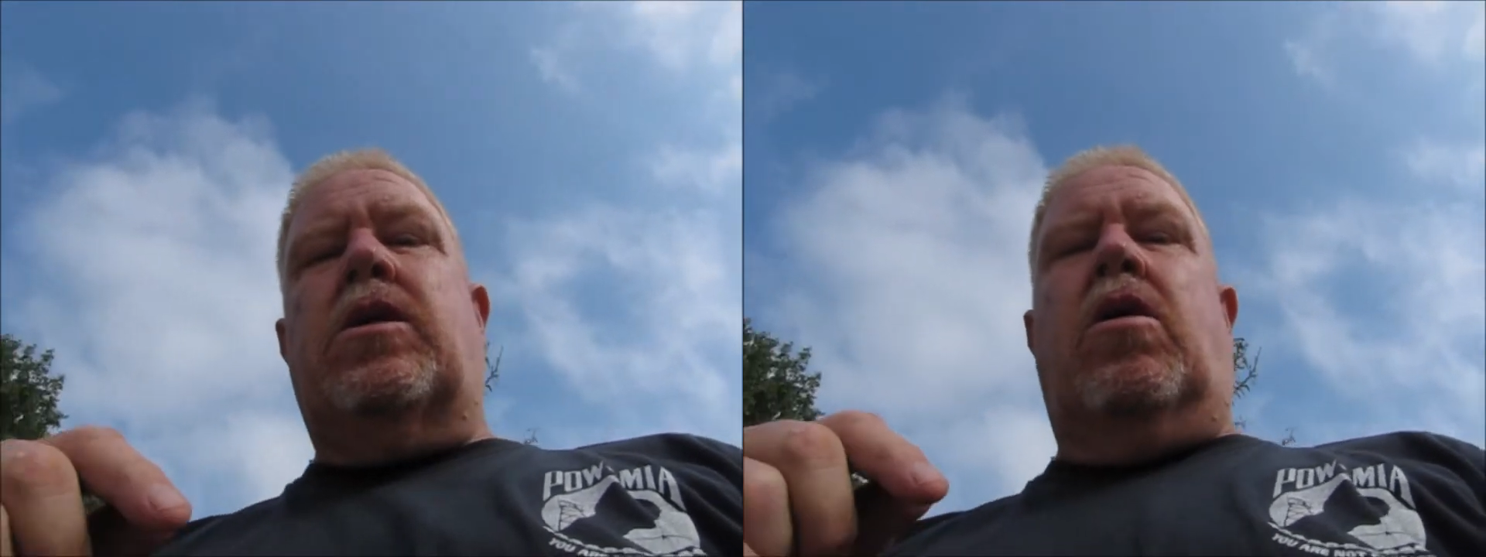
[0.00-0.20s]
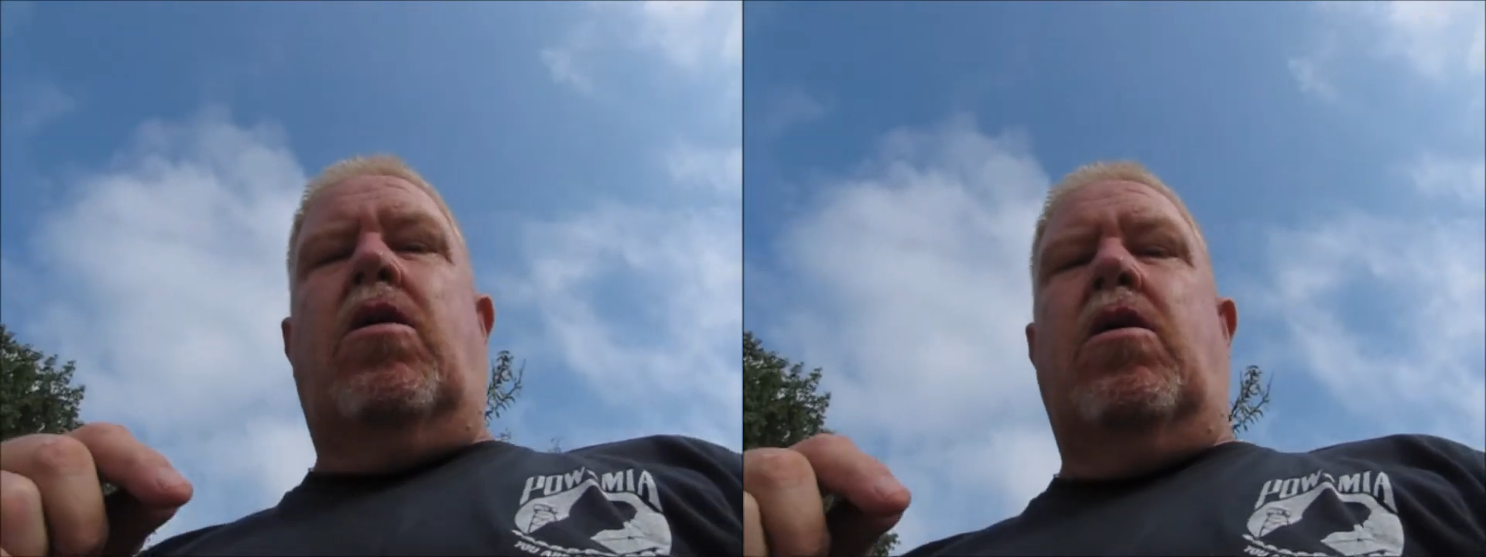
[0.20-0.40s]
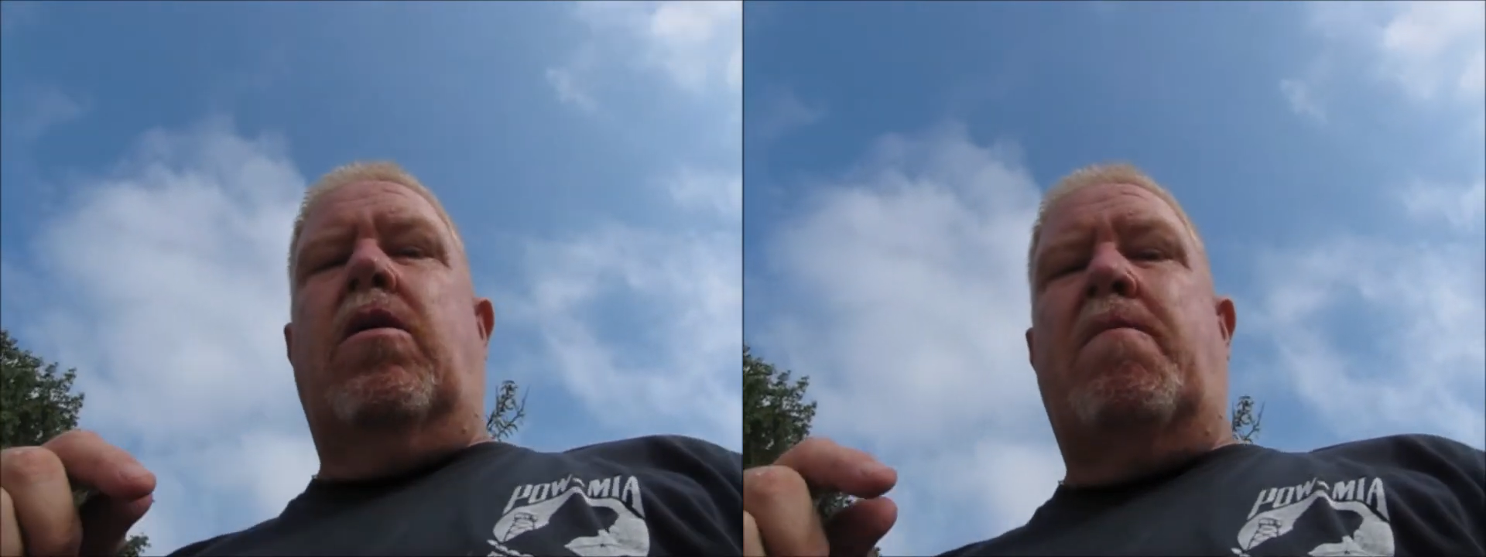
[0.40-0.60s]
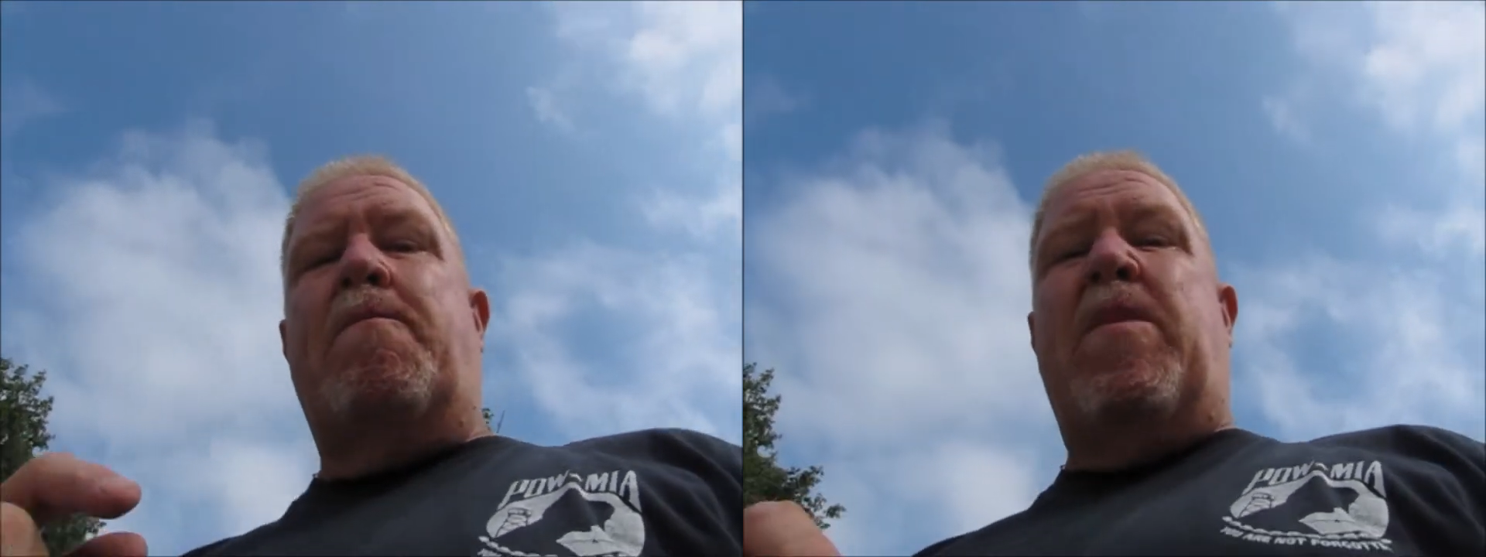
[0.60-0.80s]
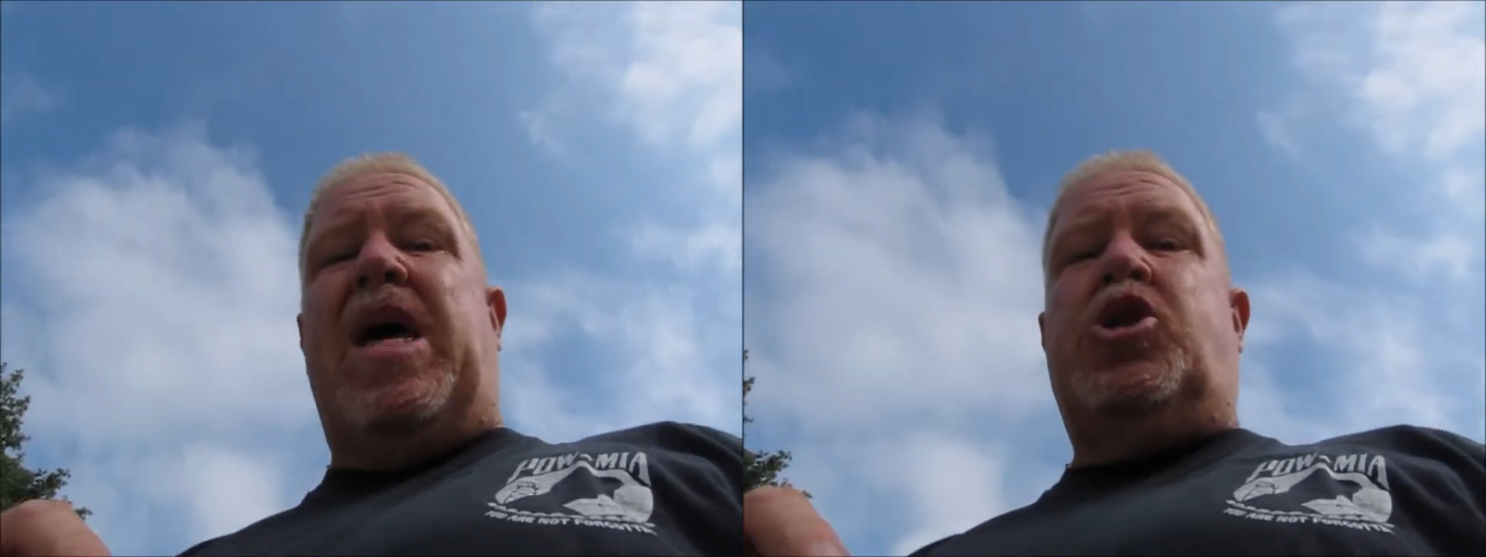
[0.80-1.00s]
are
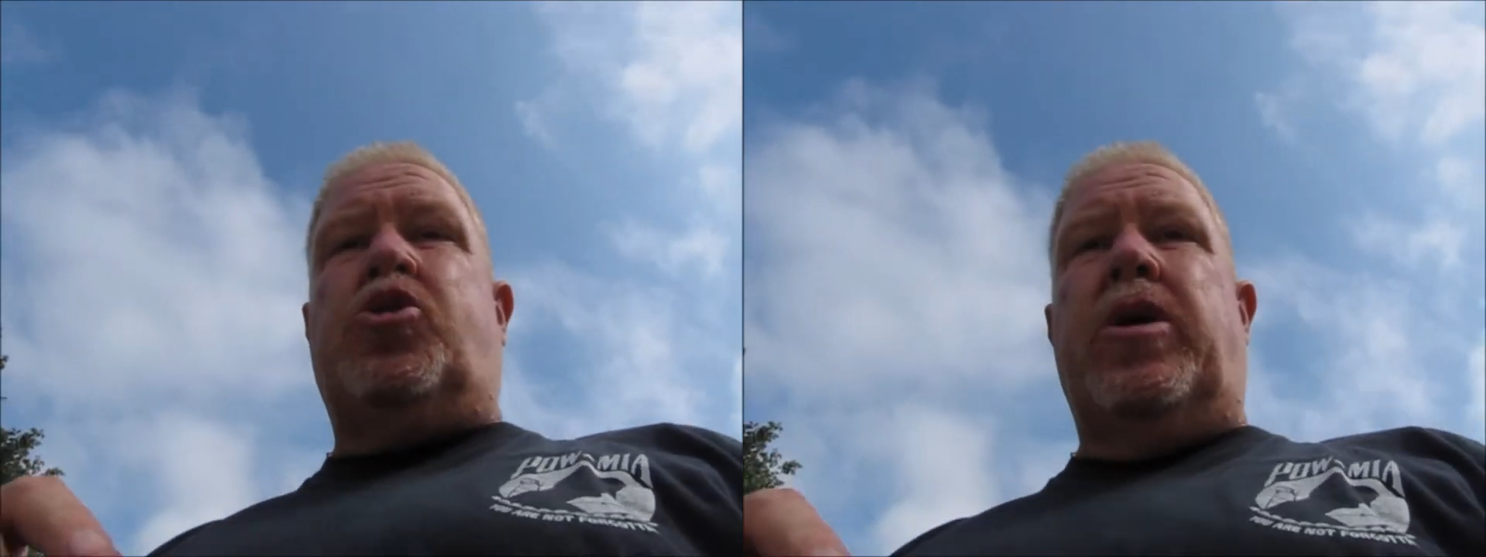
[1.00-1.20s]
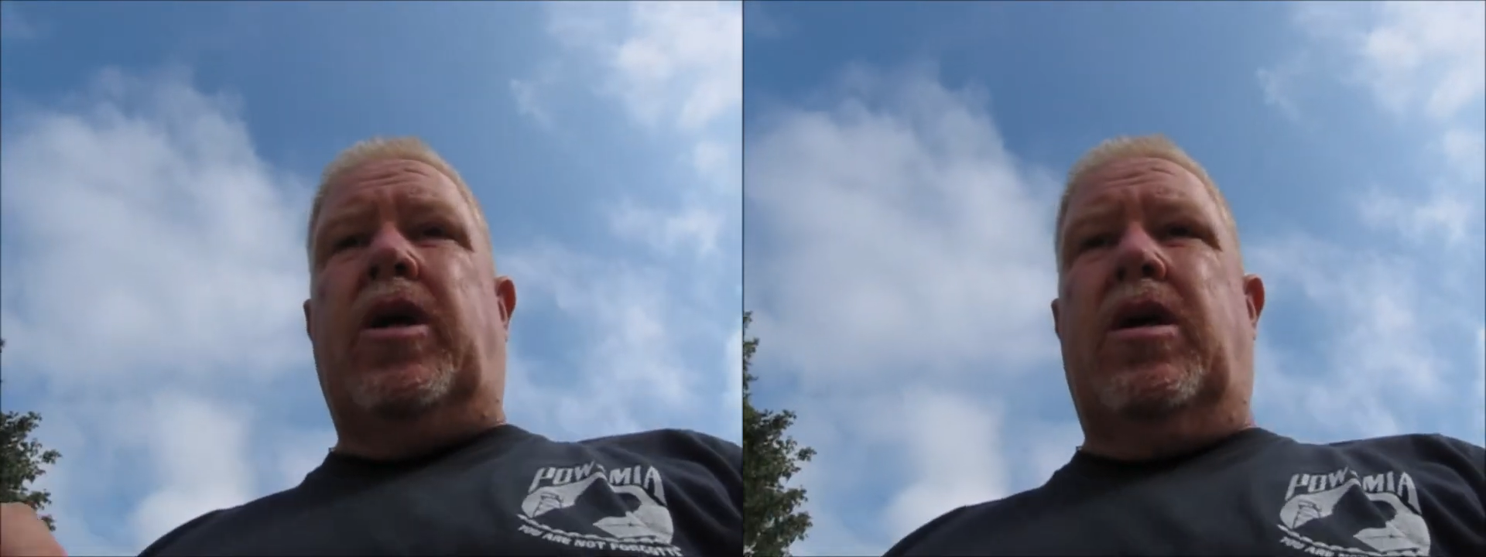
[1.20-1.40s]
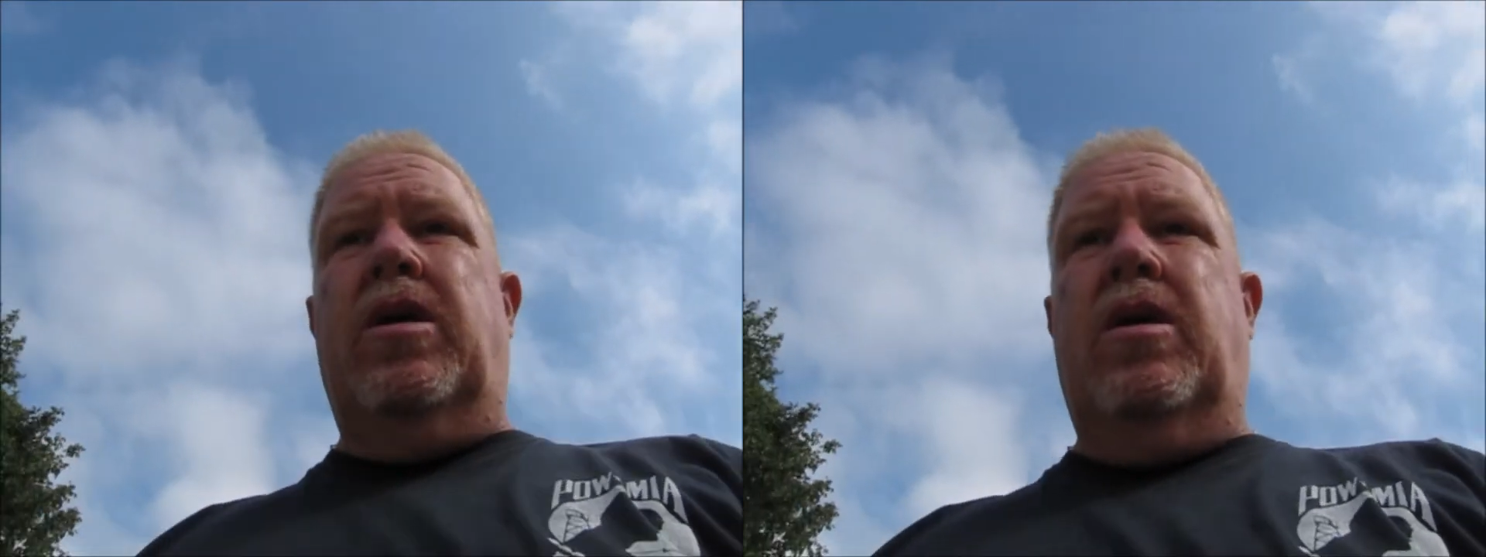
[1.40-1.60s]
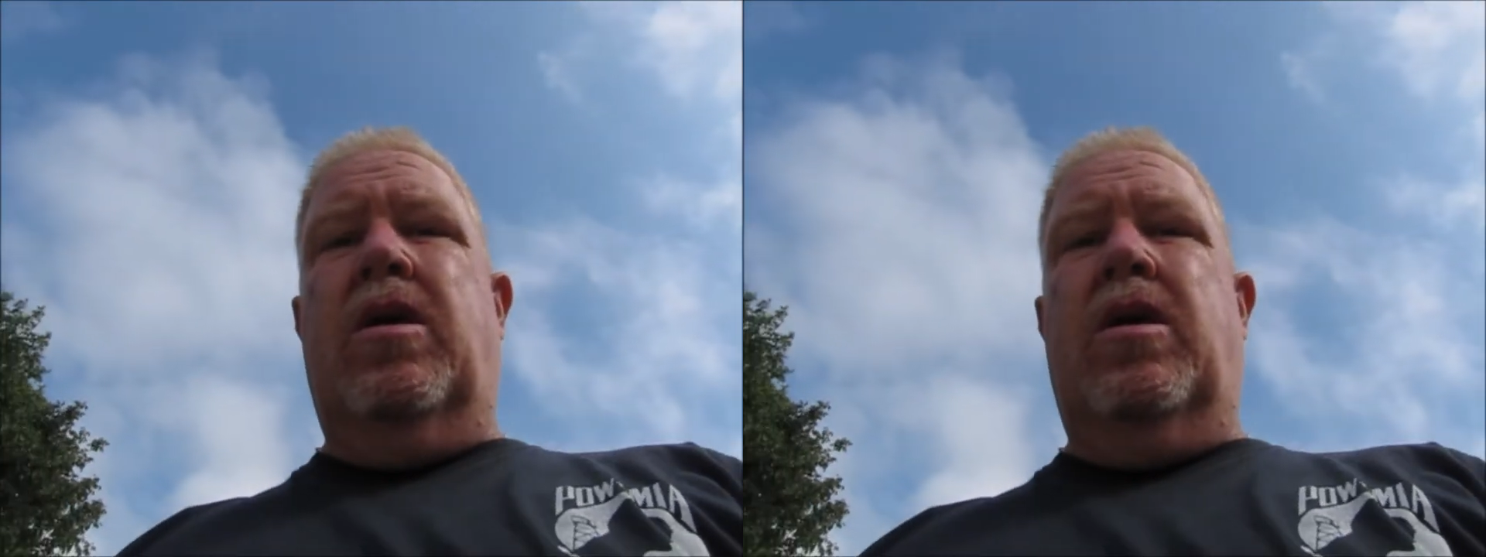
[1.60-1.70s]
metric